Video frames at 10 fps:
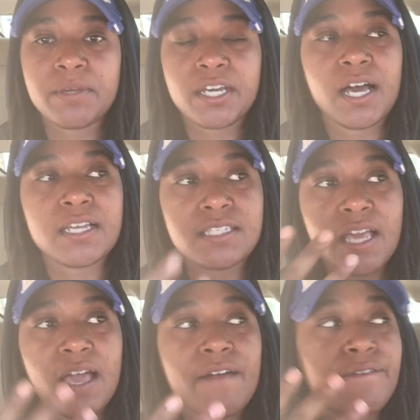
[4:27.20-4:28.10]
because
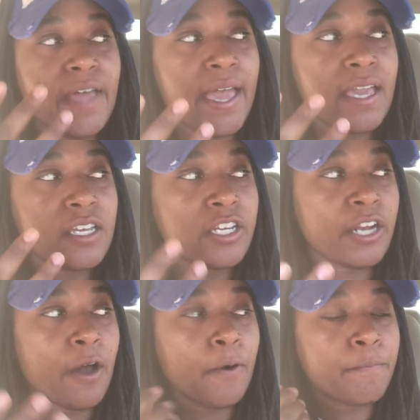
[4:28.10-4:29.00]
they
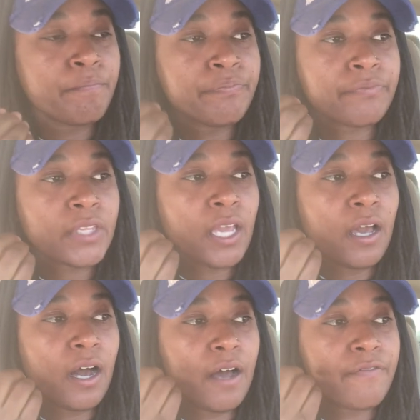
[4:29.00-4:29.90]

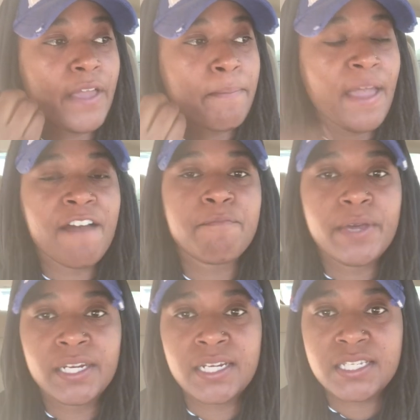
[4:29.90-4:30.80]
may have
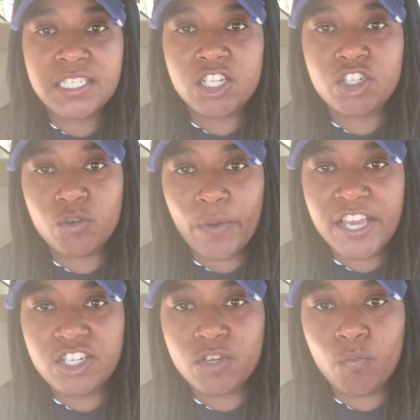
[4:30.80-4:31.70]
been in a
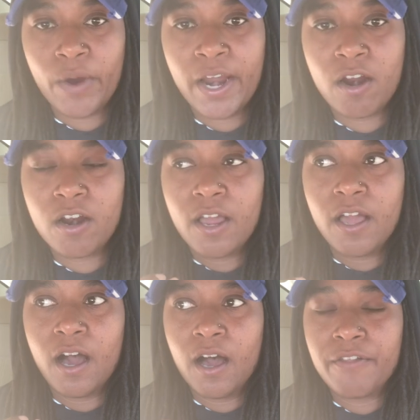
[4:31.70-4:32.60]
situation where
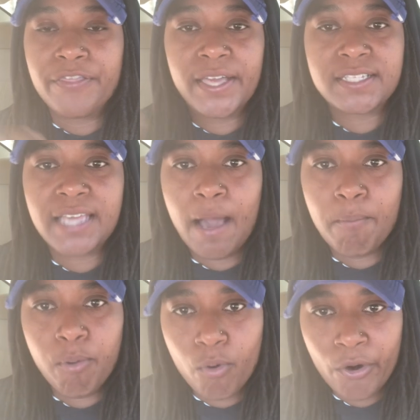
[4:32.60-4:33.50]
things
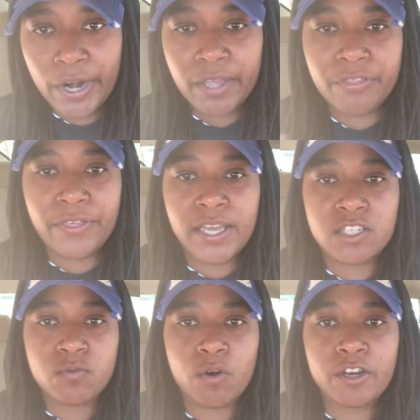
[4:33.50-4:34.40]
got boring,
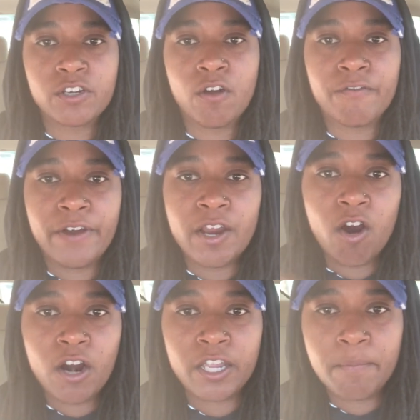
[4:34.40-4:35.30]
things were, very
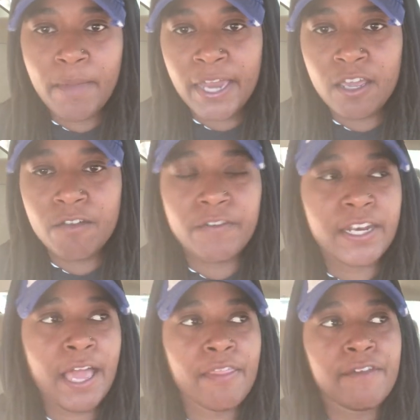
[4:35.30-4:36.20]
argumentative, and
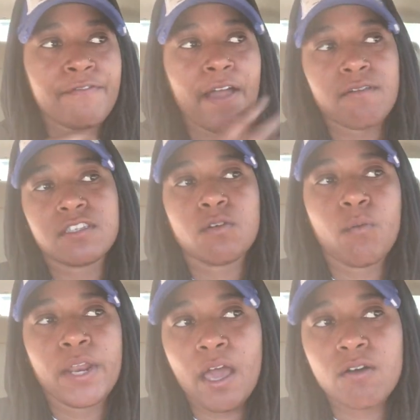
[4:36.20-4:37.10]
now they found
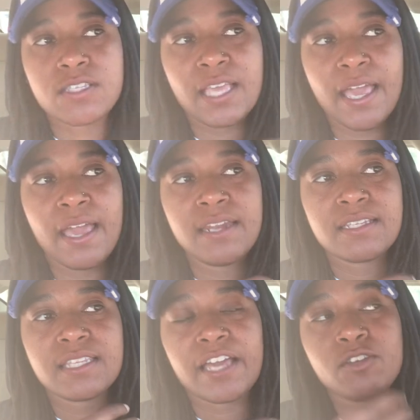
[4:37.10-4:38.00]
someone else, and
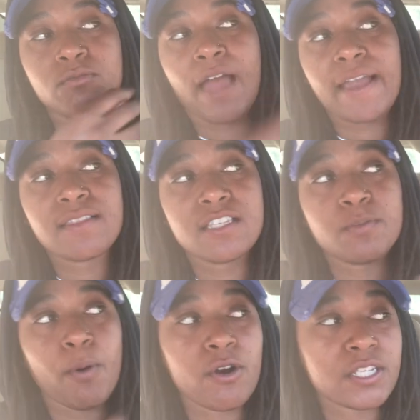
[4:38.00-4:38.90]
it's like you like this
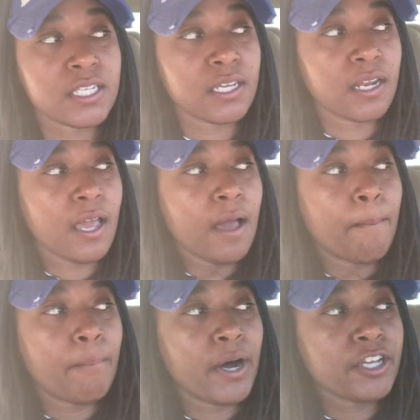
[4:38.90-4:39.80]
person,
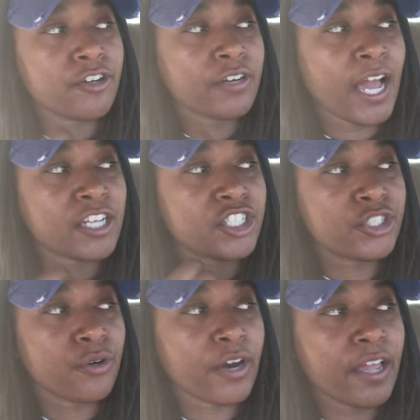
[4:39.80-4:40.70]
but you're not
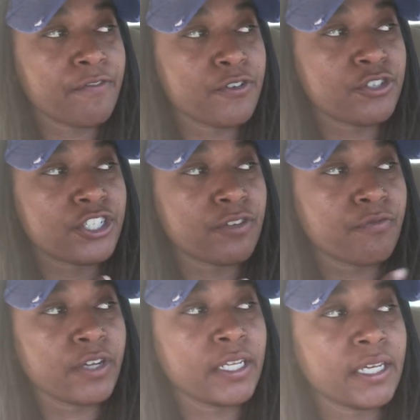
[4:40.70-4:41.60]
sure if you should
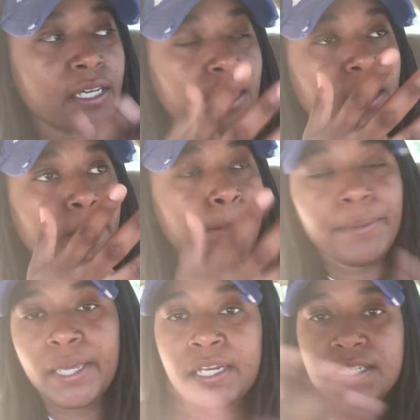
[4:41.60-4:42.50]
really
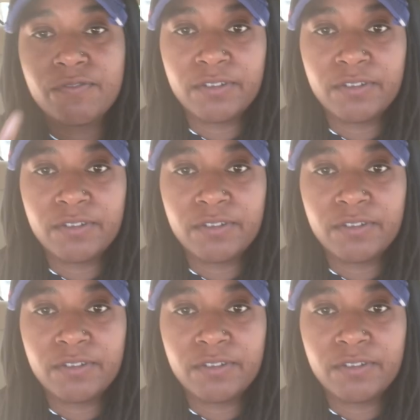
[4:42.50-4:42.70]
be in a